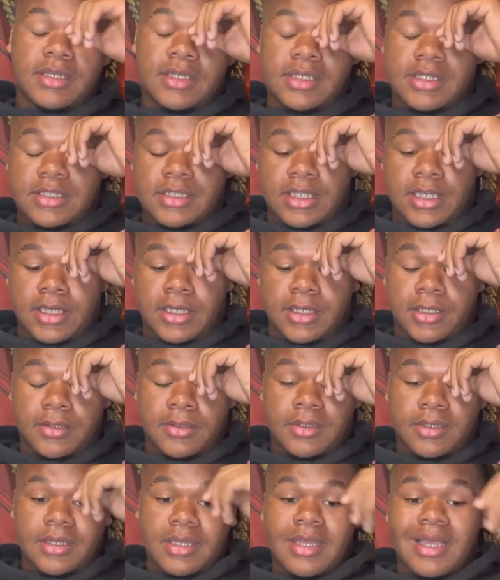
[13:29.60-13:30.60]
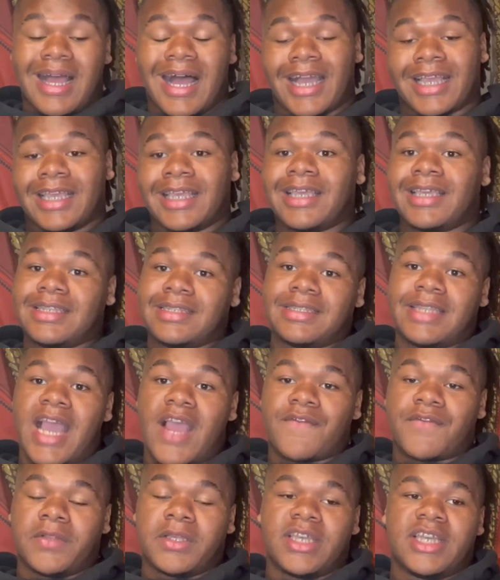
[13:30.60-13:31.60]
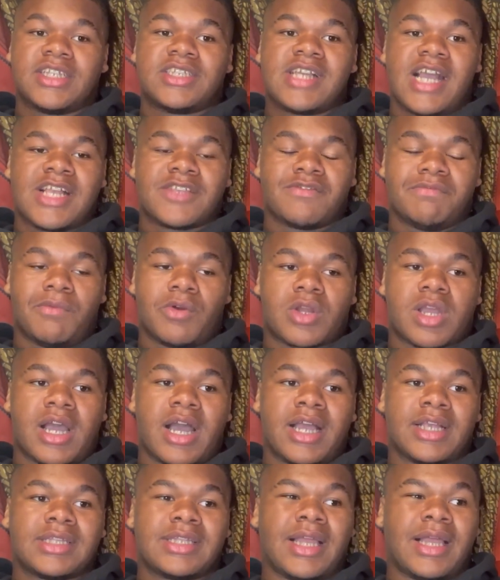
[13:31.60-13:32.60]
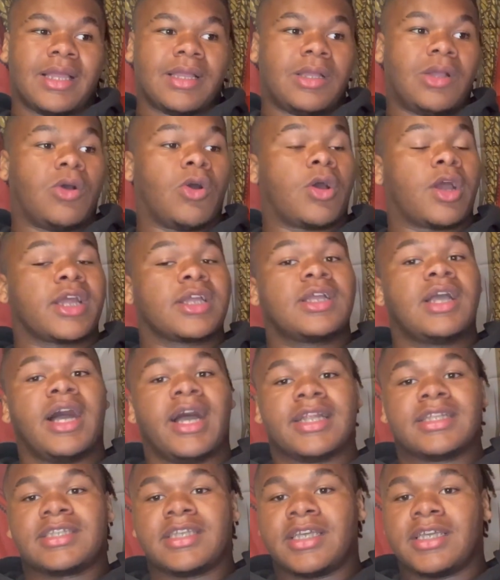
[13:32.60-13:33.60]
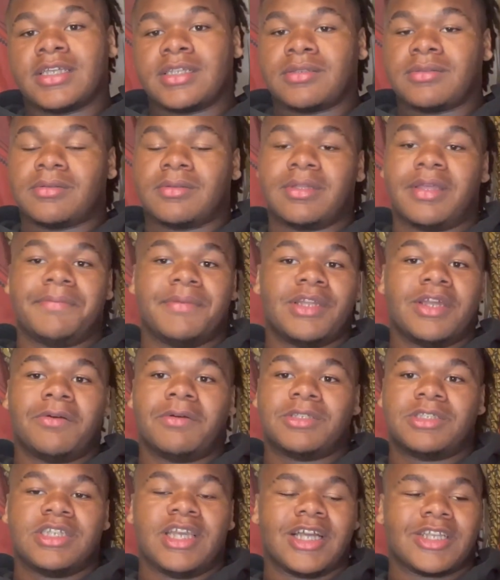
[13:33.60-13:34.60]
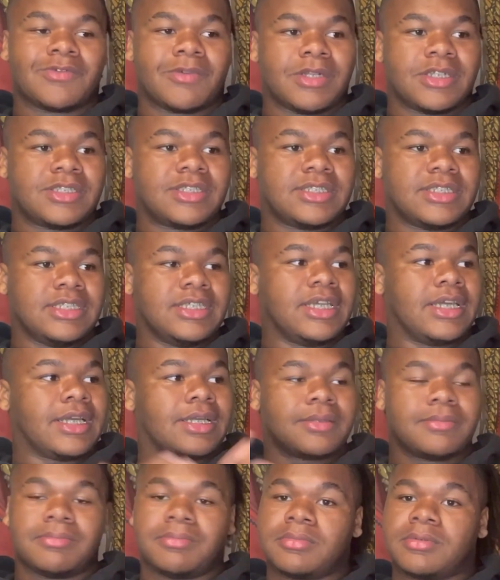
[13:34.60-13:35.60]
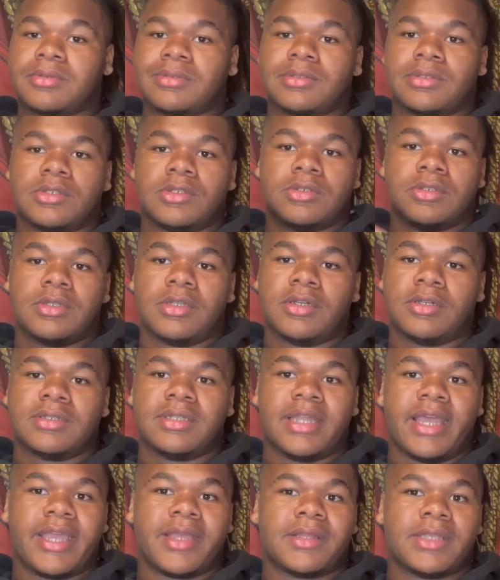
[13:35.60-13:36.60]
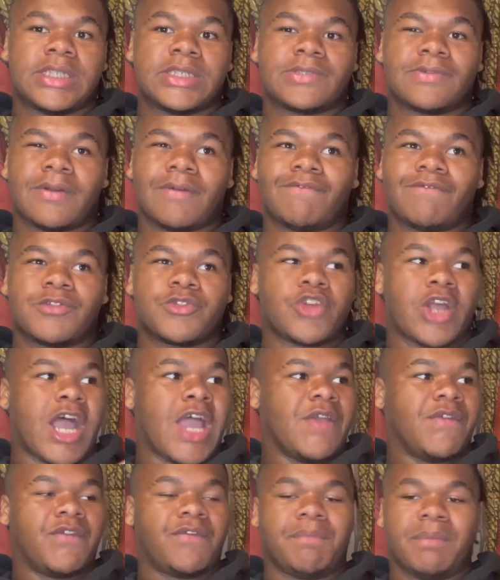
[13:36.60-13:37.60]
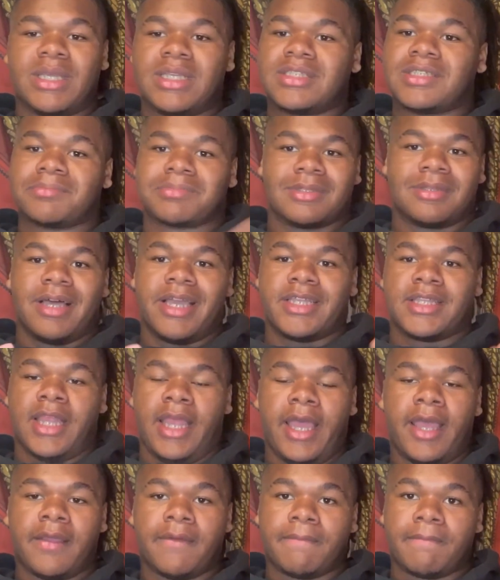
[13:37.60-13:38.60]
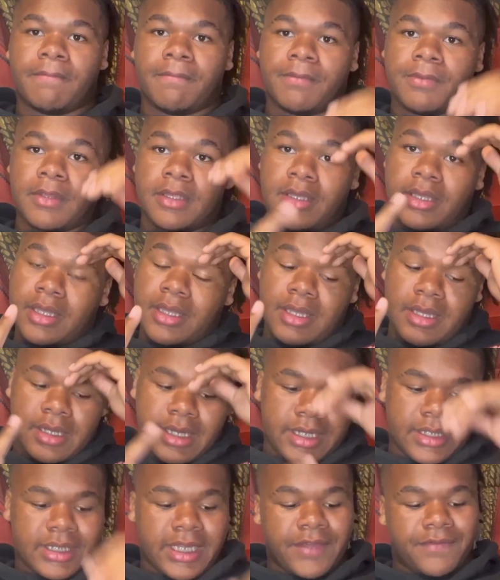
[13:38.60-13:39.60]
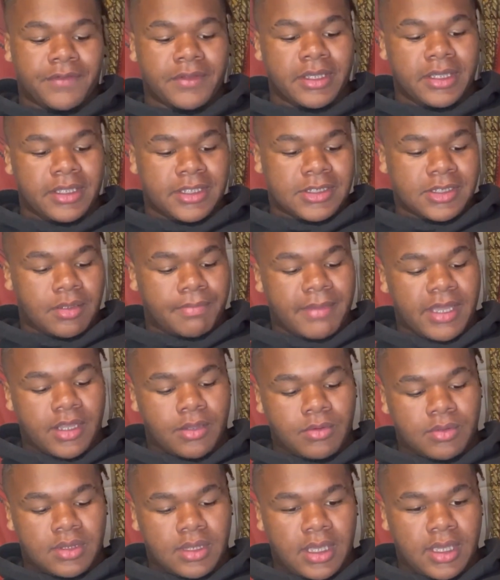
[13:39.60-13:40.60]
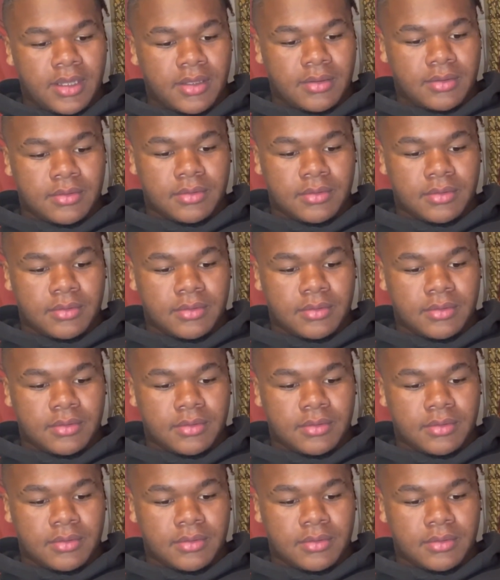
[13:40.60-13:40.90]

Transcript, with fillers: So I can definitely get you guys more content, card content. Let me know what you guys want to see. I do a little daily drive of me, something like that. I definitely hit you back with that.